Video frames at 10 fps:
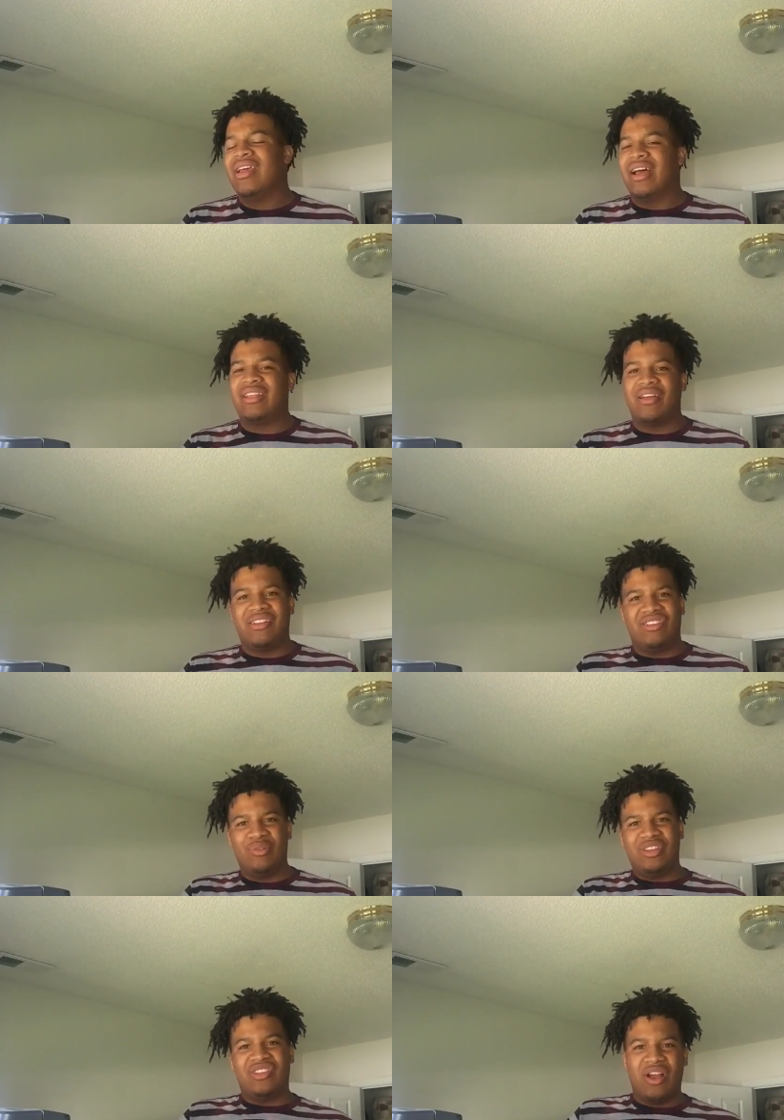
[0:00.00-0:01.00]
I thought that she
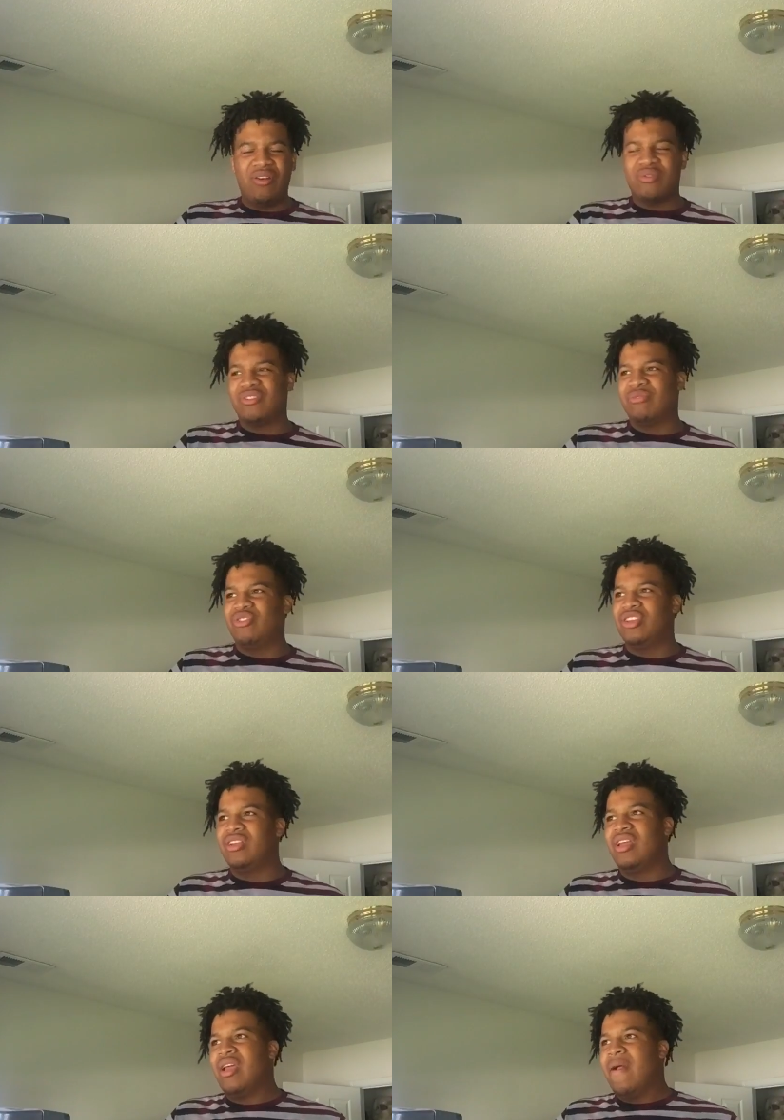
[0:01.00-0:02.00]
was eternal or some shit.